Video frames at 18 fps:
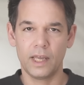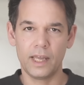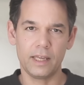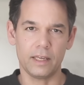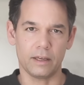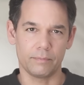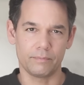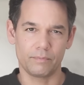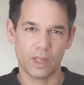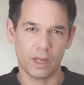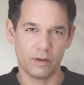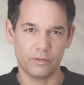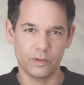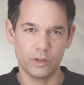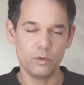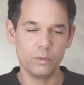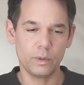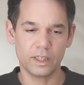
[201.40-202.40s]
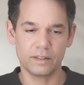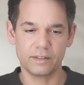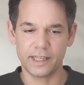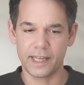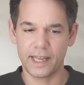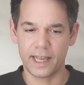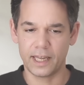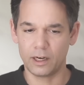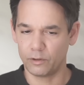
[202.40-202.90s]
Hey, if you want to
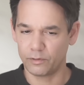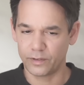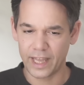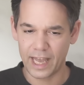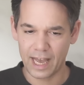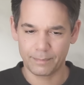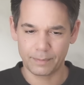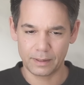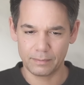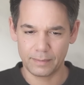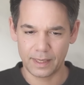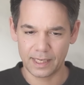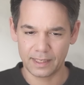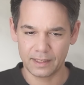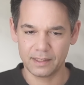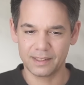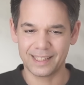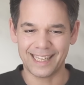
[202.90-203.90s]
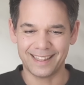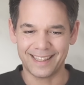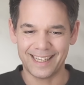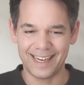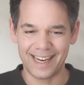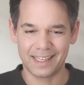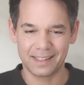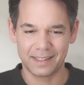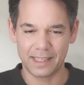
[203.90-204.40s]
stay ahead of capital markets and the
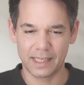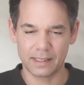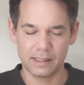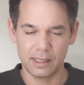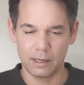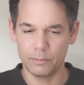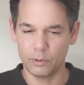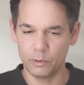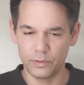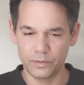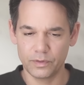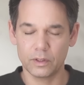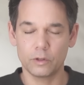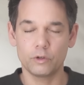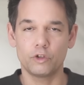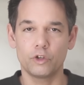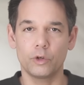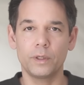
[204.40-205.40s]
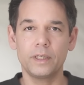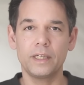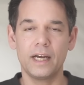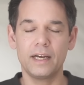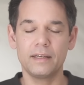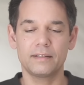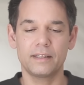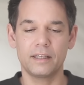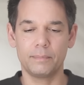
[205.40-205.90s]
next Tesla moves, join
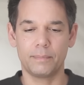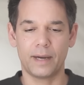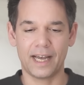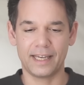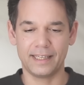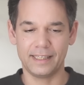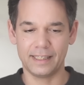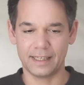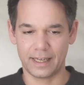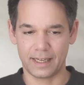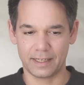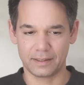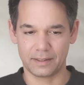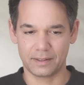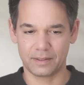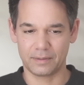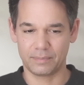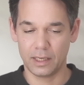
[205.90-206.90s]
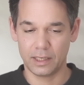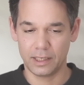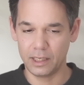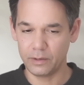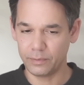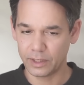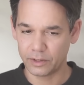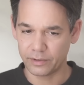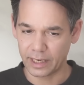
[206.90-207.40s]
us in Pioneerlands.
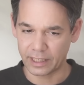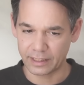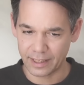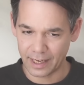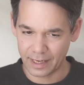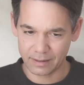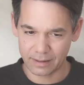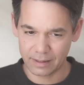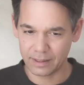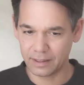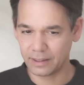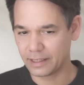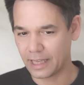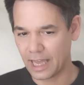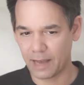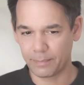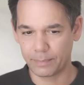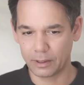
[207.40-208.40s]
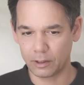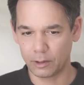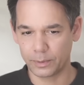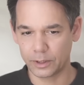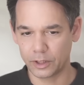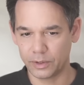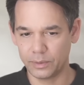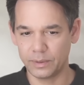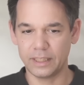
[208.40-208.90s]
Here we track Tesla, capital
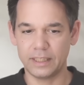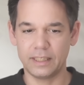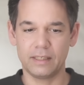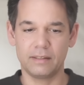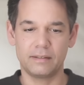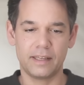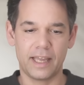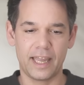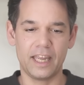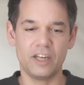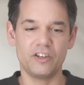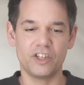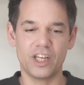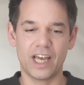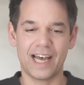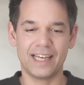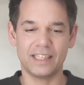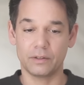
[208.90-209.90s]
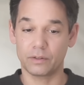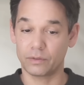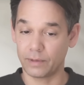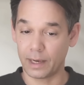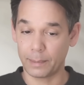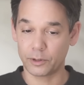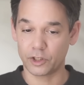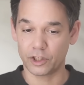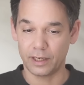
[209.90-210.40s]
opportunities, AGI
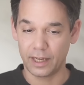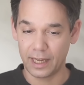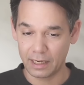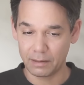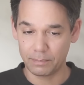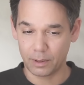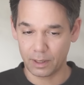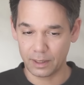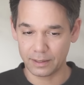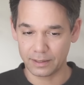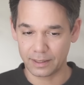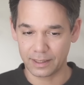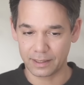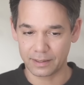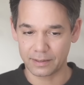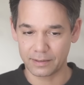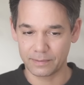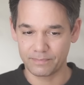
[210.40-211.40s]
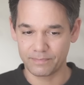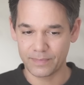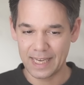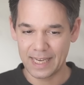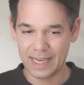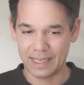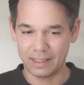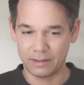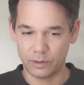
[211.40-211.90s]
disruption, and politics.
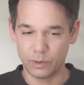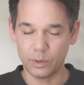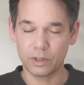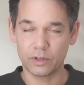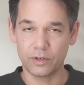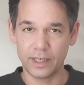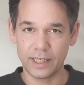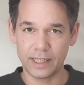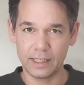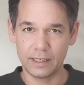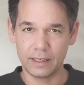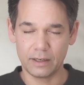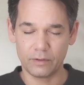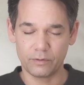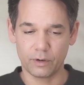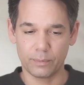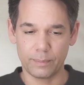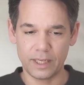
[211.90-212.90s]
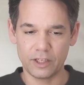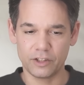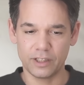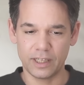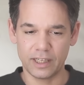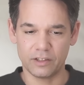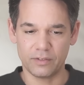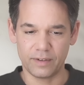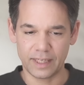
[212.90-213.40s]
It's your critical information
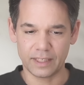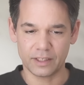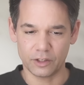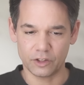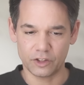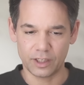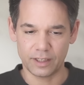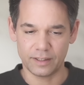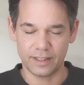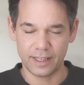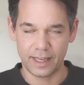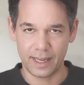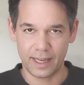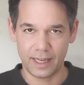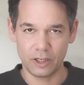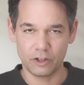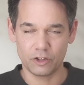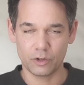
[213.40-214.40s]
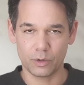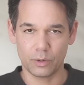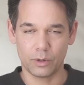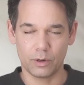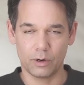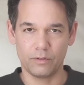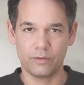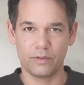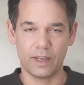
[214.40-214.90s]
advantage in the age
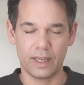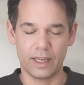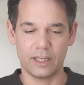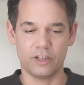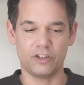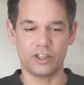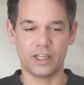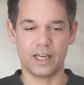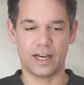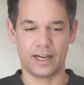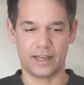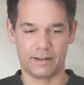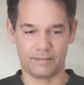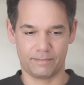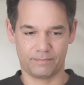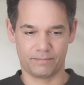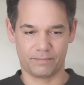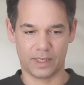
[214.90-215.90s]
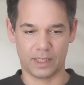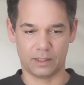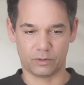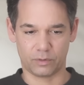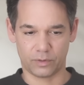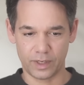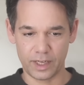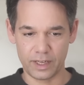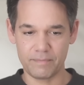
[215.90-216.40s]
of AGI. It's
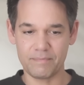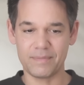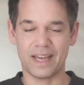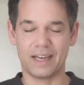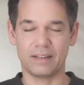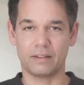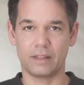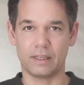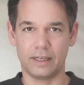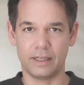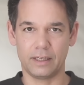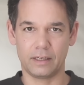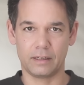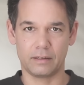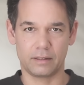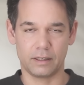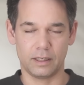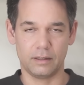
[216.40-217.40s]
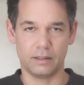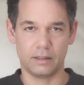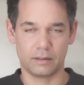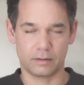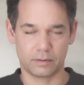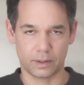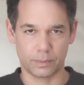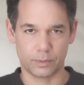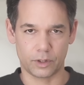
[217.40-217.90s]
free and the link is in the
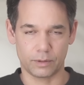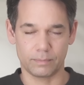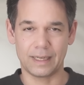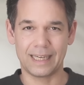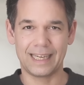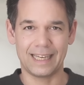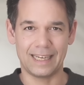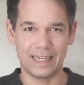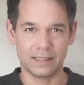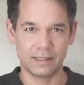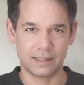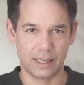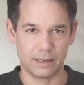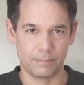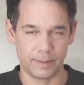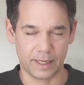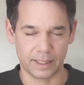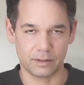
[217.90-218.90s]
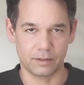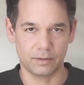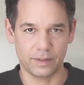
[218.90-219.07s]
description. Let's get back to the